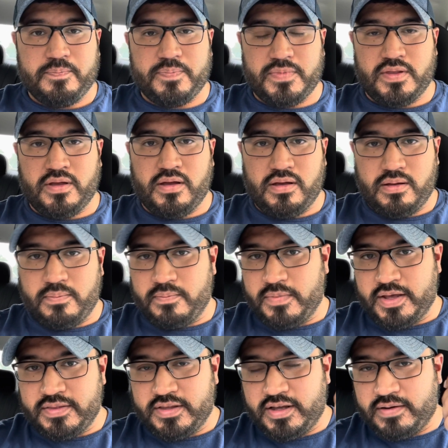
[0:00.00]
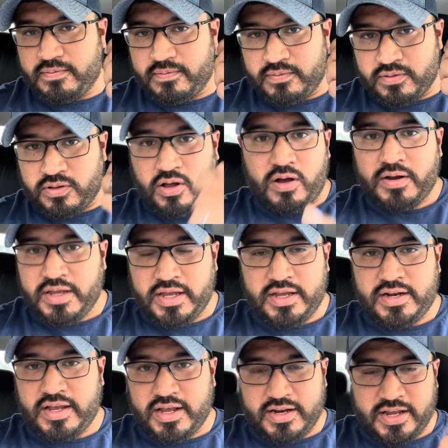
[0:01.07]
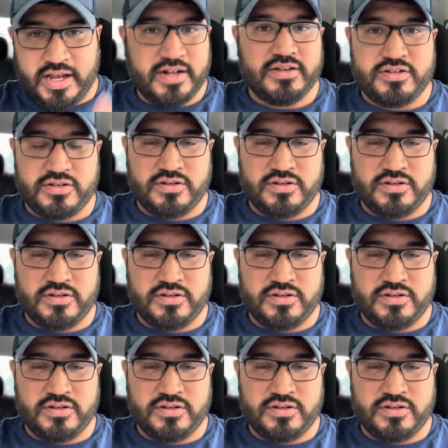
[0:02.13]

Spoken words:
log in and hit